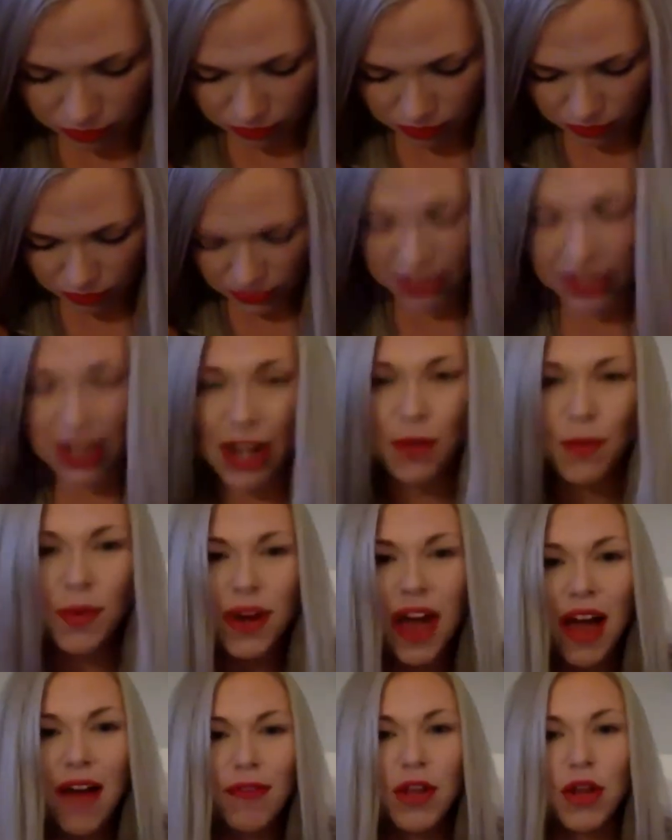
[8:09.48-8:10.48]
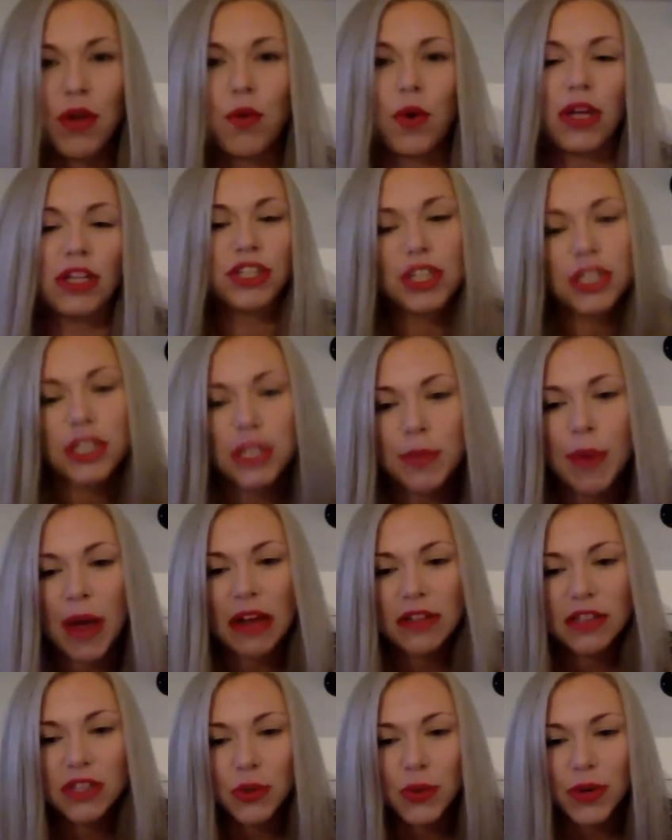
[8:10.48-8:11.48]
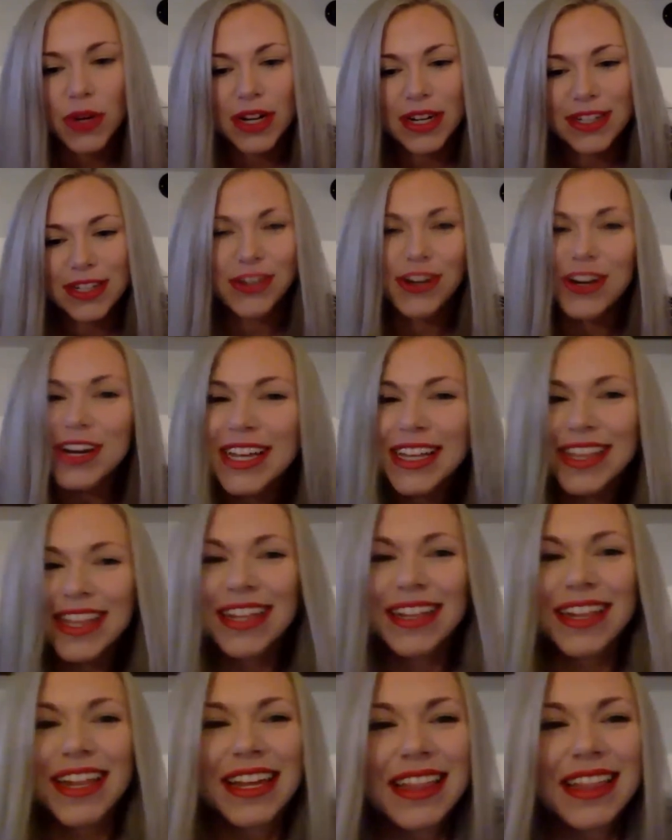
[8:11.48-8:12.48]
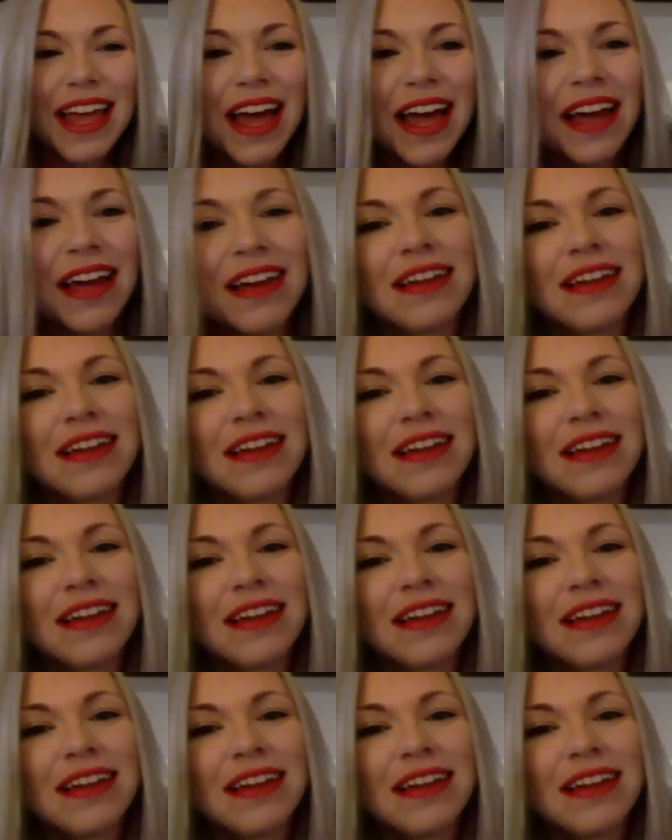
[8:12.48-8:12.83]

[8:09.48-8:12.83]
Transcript: Did anyone have any questions about stories or anything like that?